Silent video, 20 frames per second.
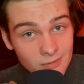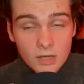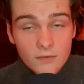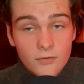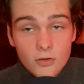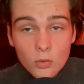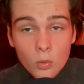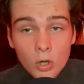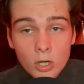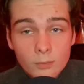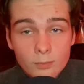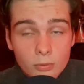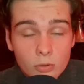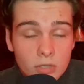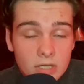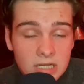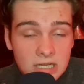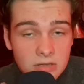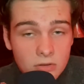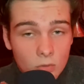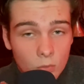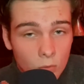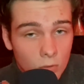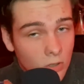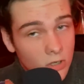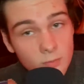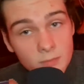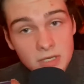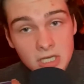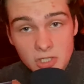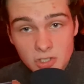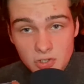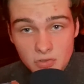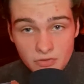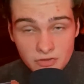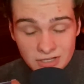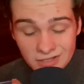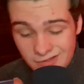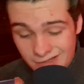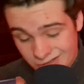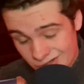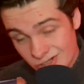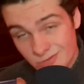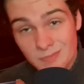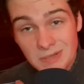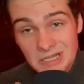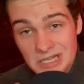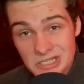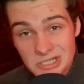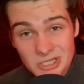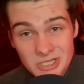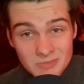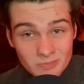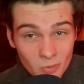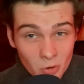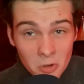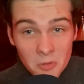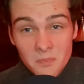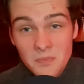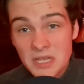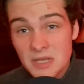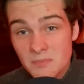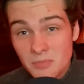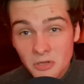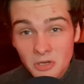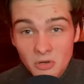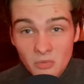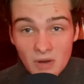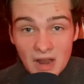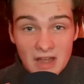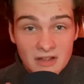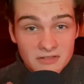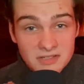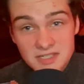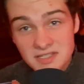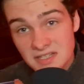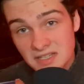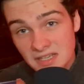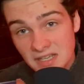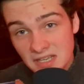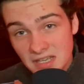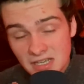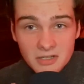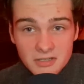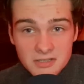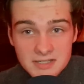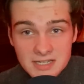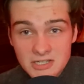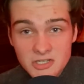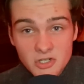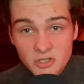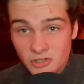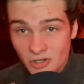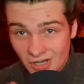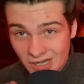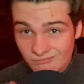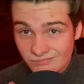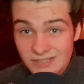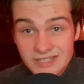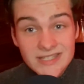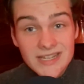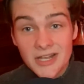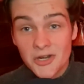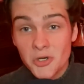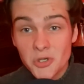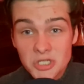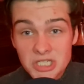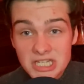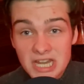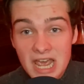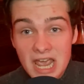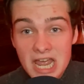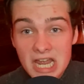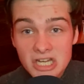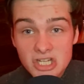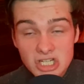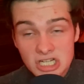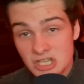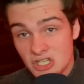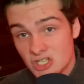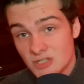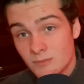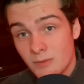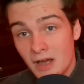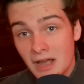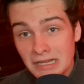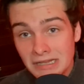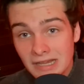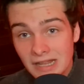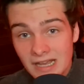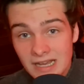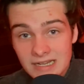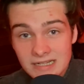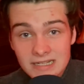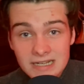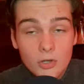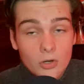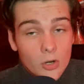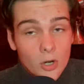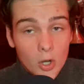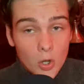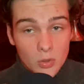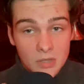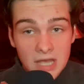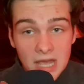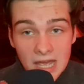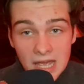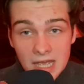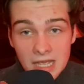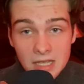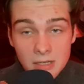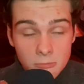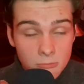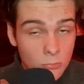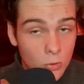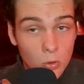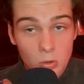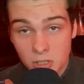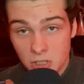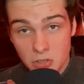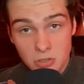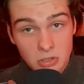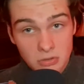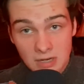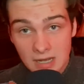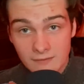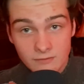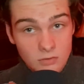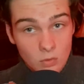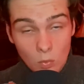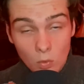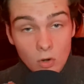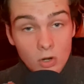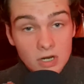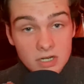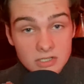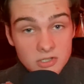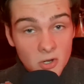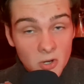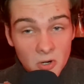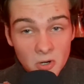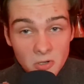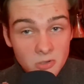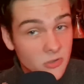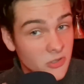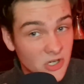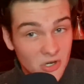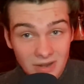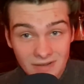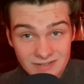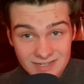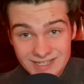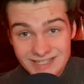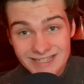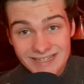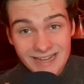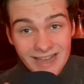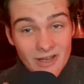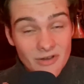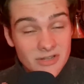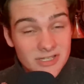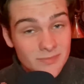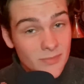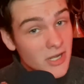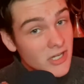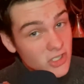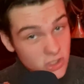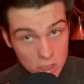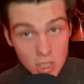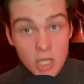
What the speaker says: If you aren't putting in the work because you think that just because there's more people around singing, since you're not center stage in the spotlight, you're okay, or you don't have to work as hard, or you don't have to sing out as much,